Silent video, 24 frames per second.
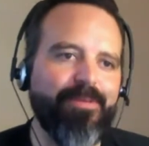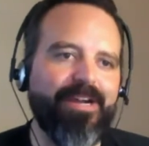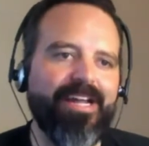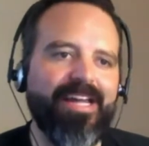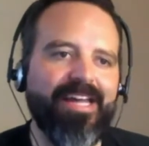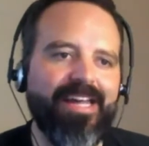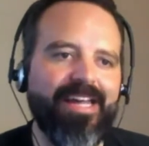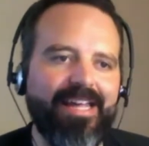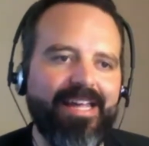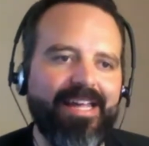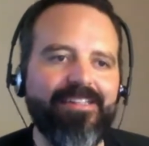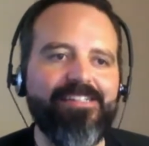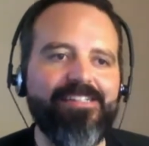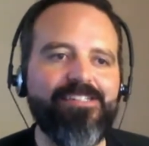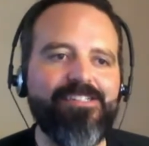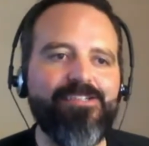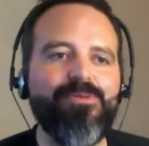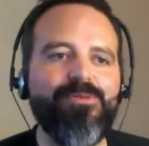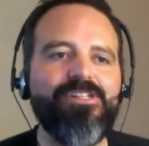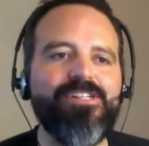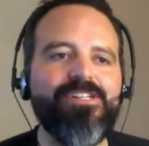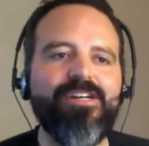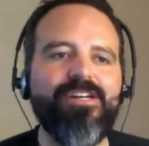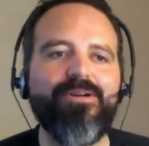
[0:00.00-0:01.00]
But I at least
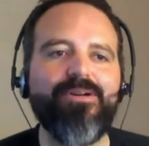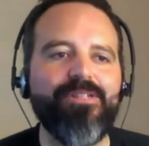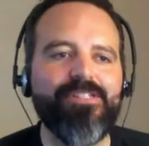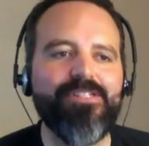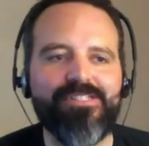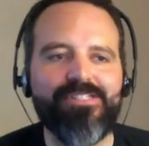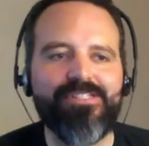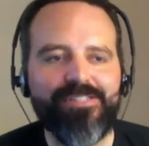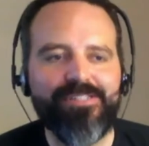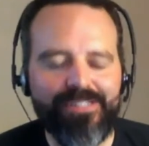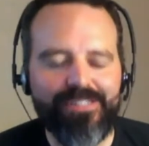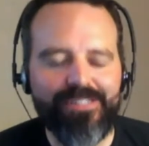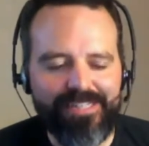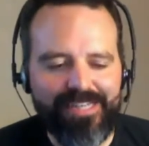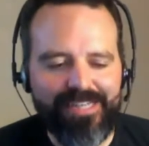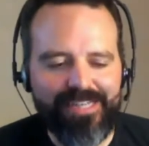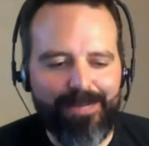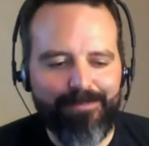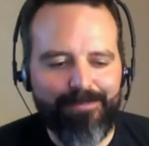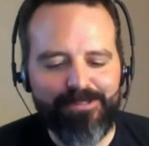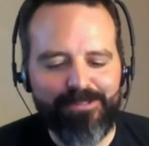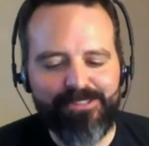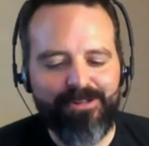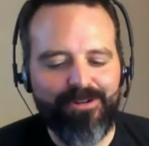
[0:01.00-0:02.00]
went to go listen to the
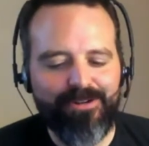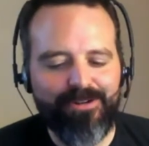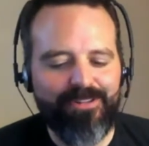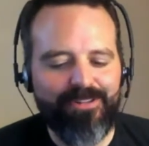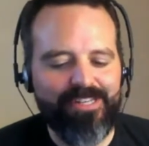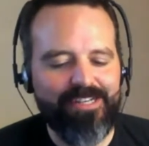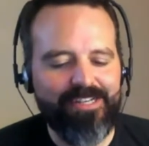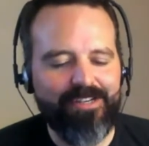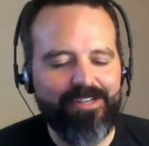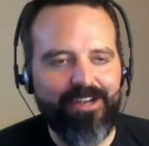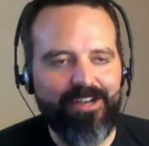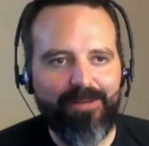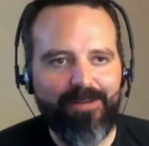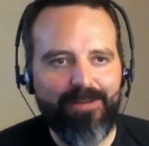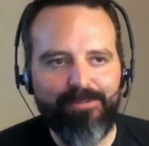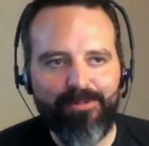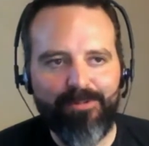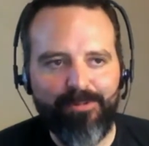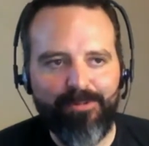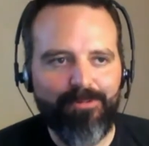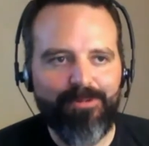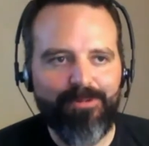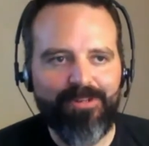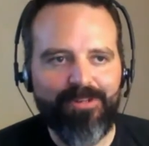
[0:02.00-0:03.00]
episode of The
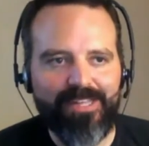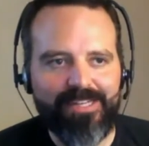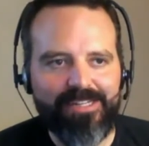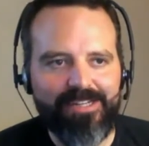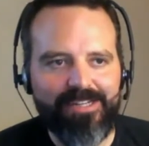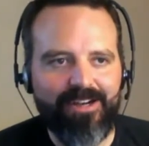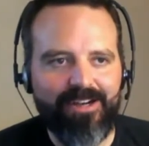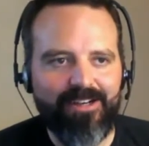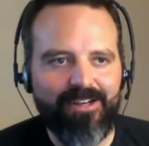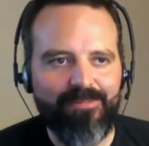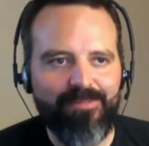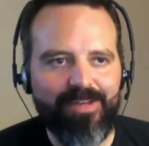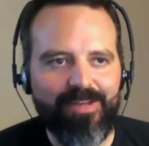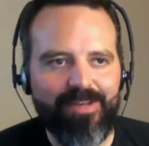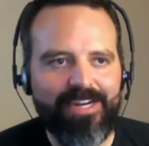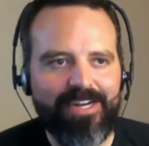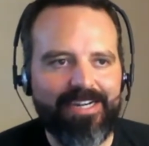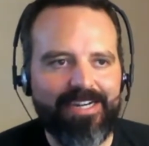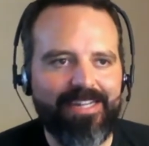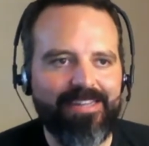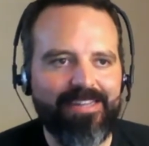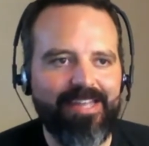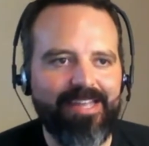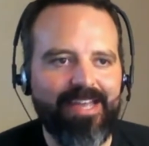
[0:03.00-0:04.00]
Incomparable where they talk about
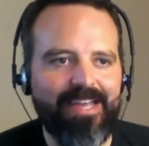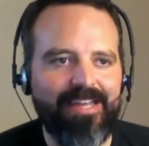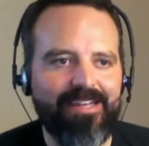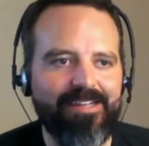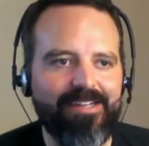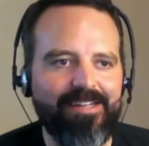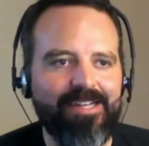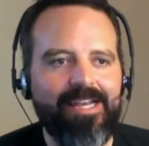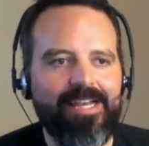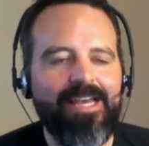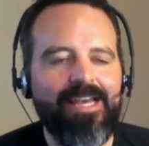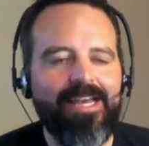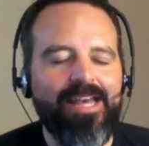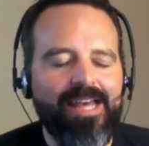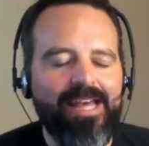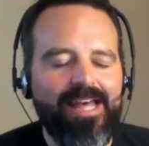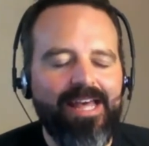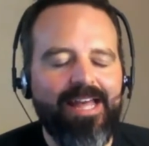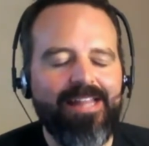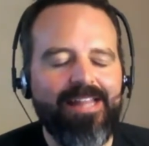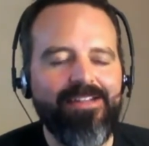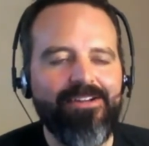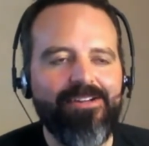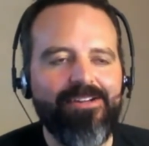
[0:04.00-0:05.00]
it, and
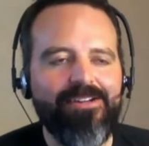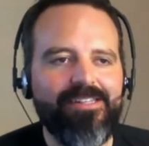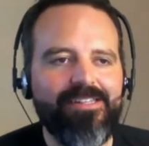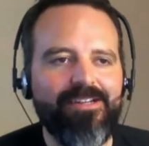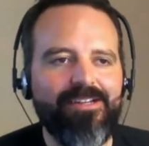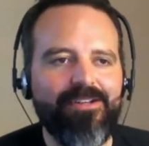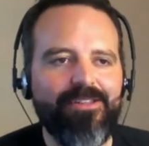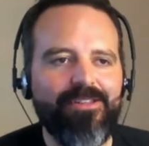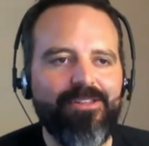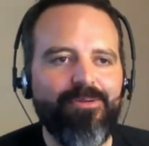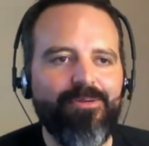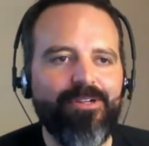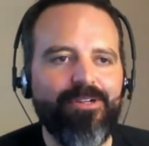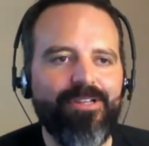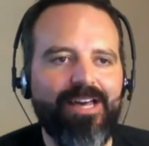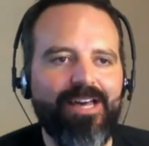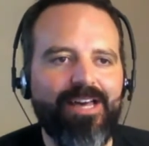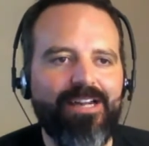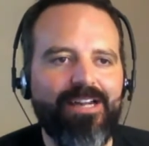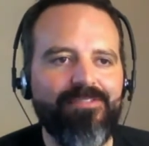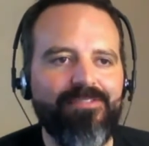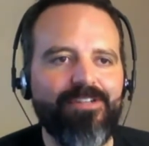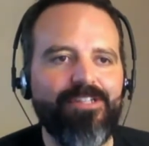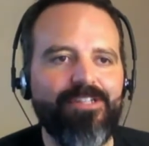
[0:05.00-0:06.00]
there were a
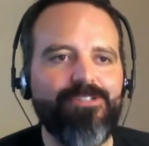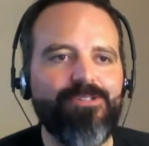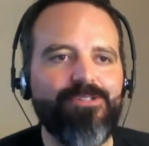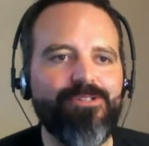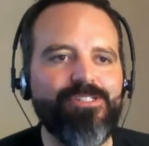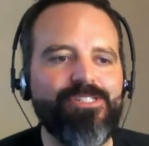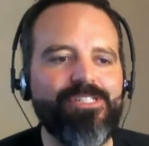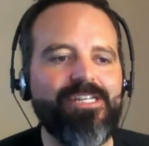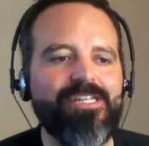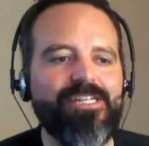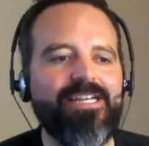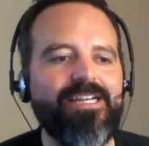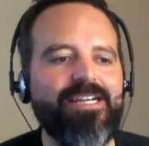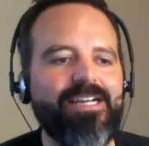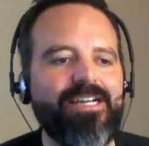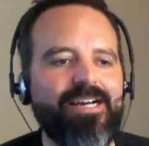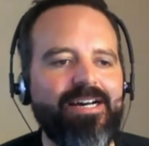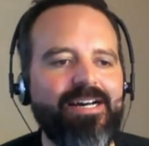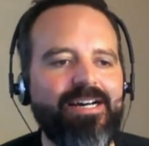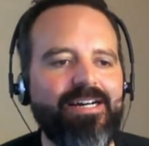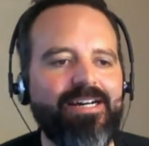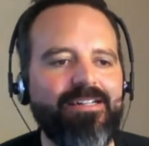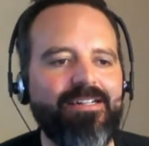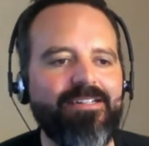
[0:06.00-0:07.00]
lot of interesting
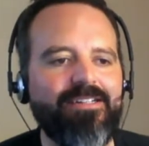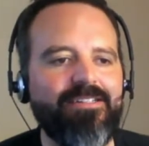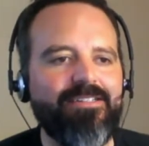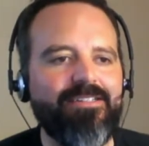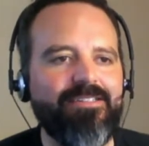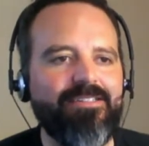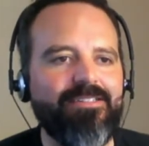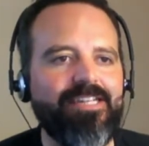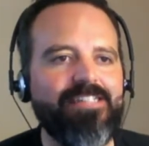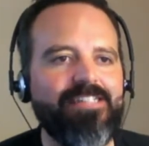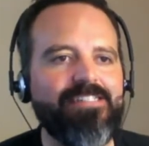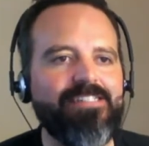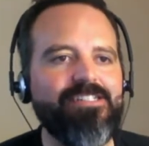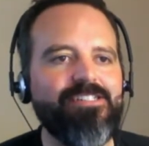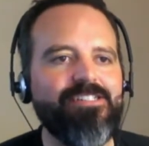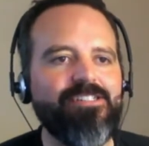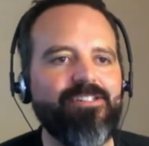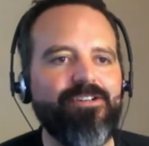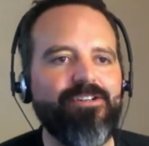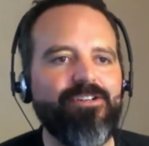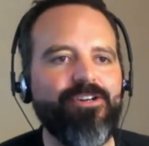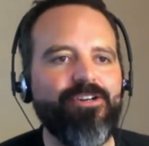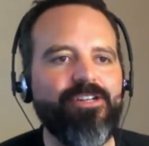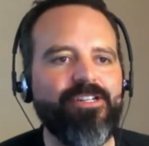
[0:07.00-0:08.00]
lessons
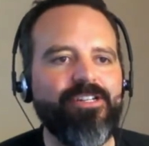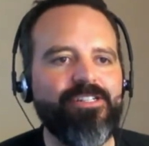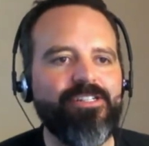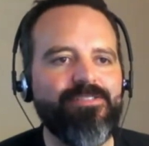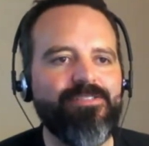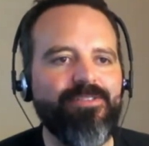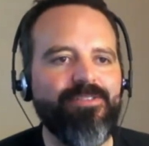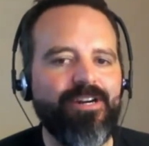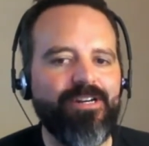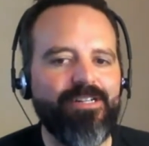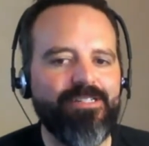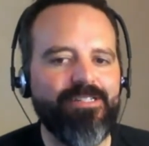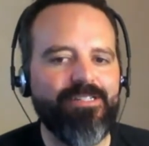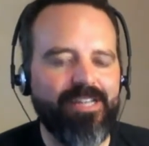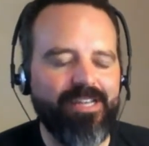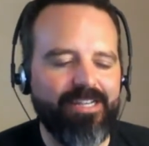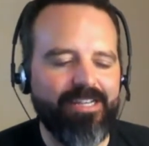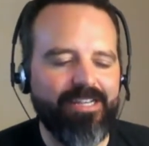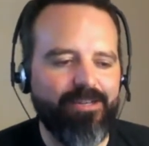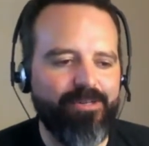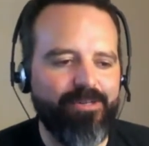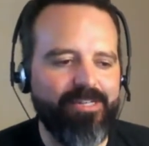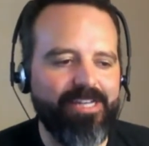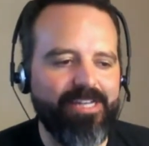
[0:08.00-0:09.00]
learned as far as
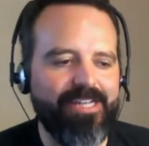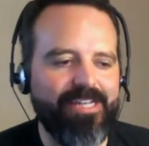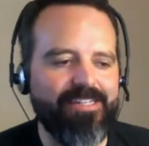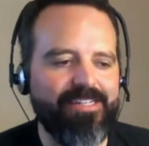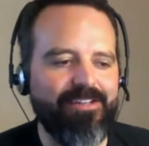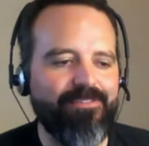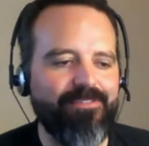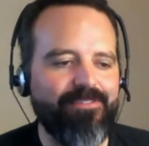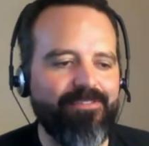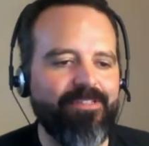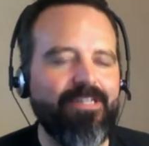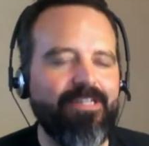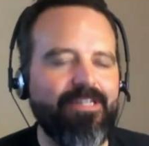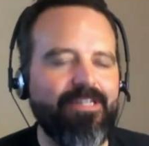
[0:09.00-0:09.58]
creative